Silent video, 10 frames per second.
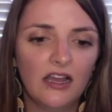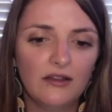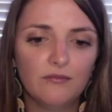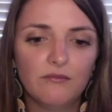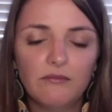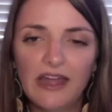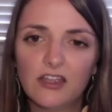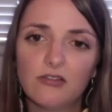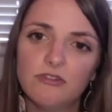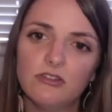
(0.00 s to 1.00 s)
my
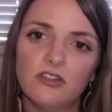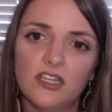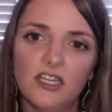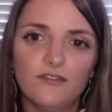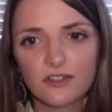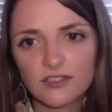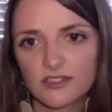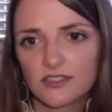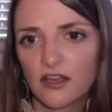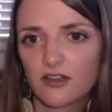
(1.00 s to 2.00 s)
community
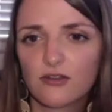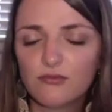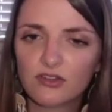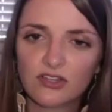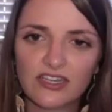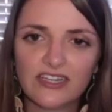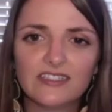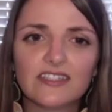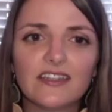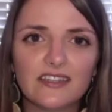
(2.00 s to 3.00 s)
versus other
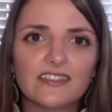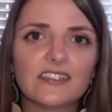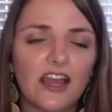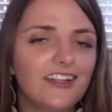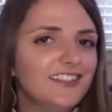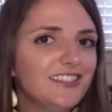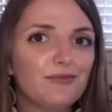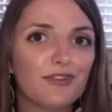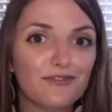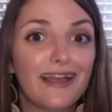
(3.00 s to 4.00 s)
communities, and this
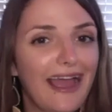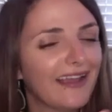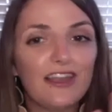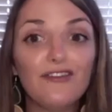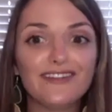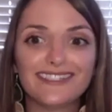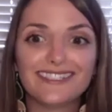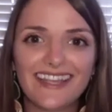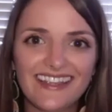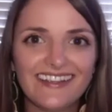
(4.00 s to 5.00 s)
concept of, I love it,
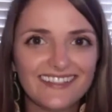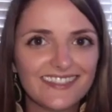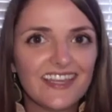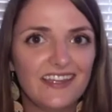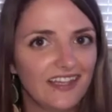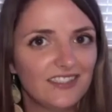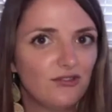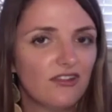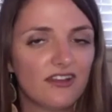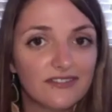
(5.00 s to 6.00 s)
say yes
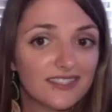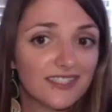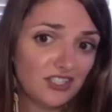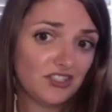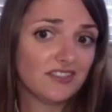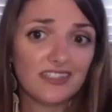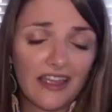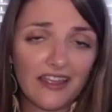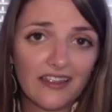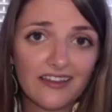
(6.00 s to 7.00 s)
to the conversation.
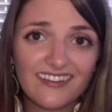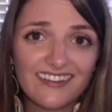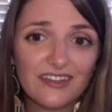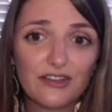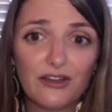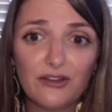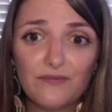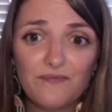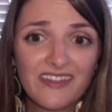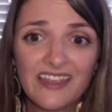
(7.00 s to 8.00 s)
And
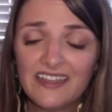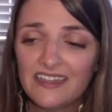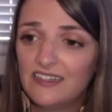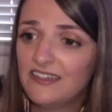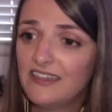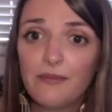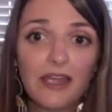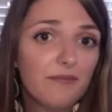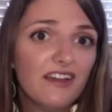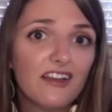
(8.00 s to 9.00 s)
they
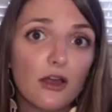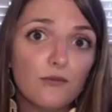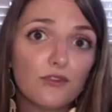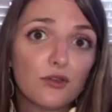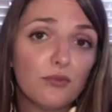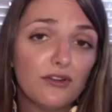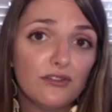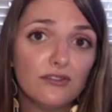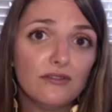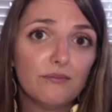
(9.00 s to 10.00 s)
might be
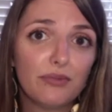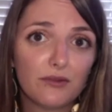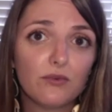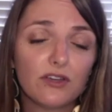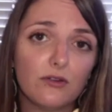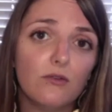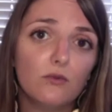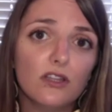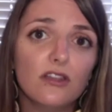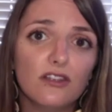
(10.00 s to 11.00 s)
uncomfortable, but
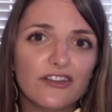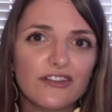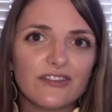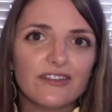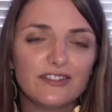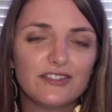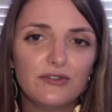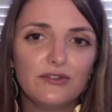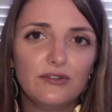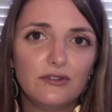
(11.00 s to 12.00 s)
we'll learn
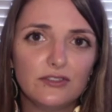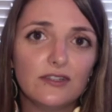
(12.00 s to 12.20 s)
to